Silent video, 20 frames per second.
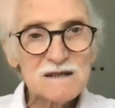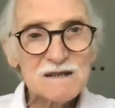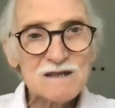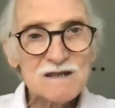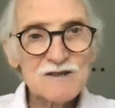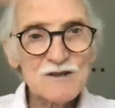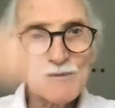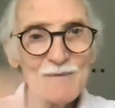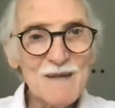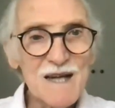
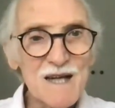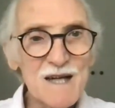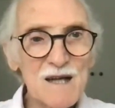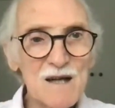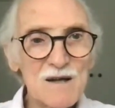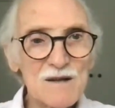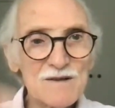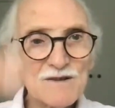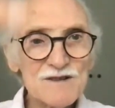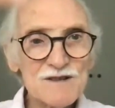So many
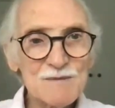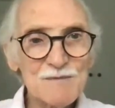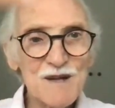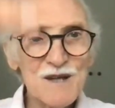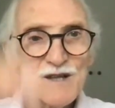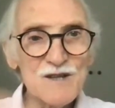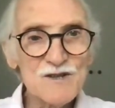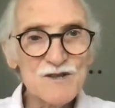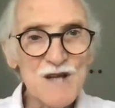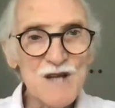cars, so
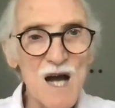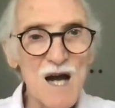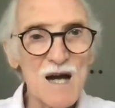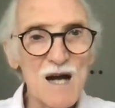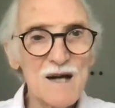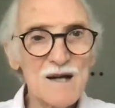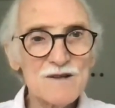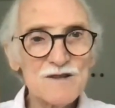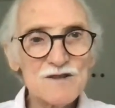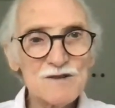many
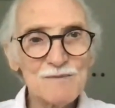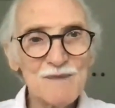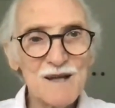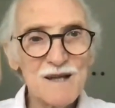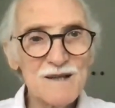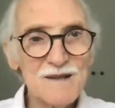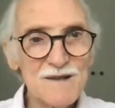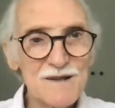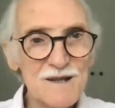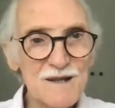tires, so
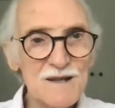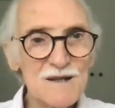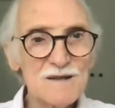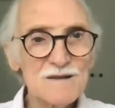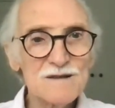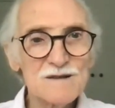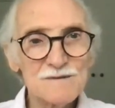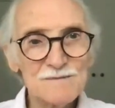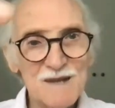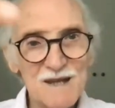many
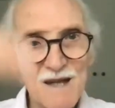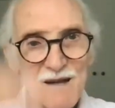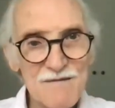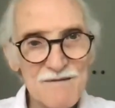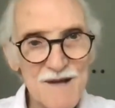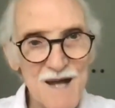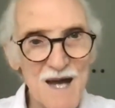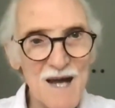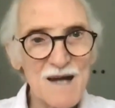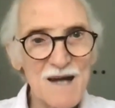this, so many
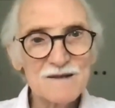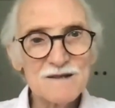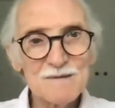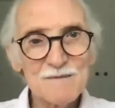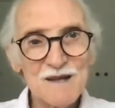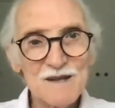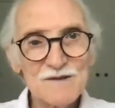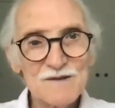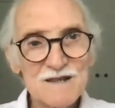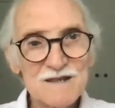that, so
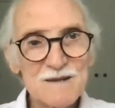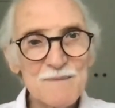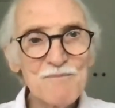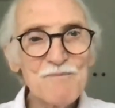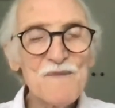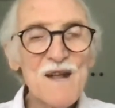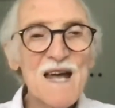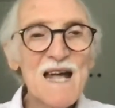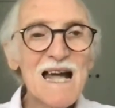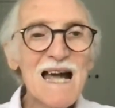many this.
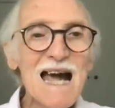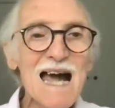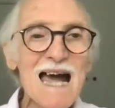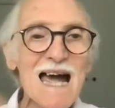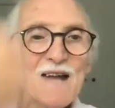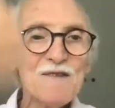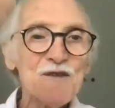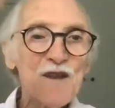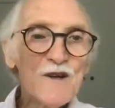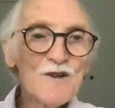
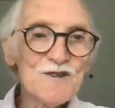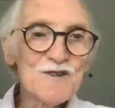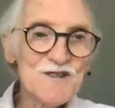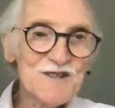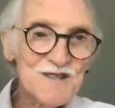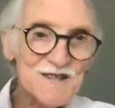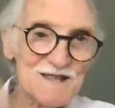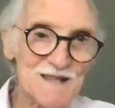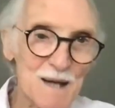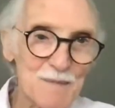And they're
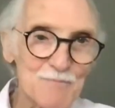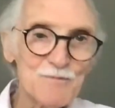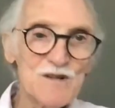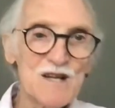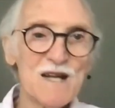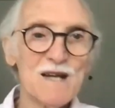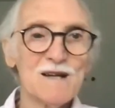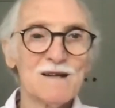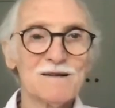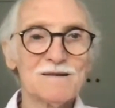stamped
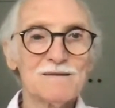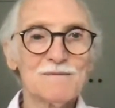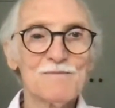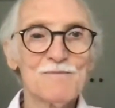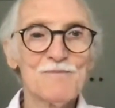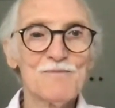in.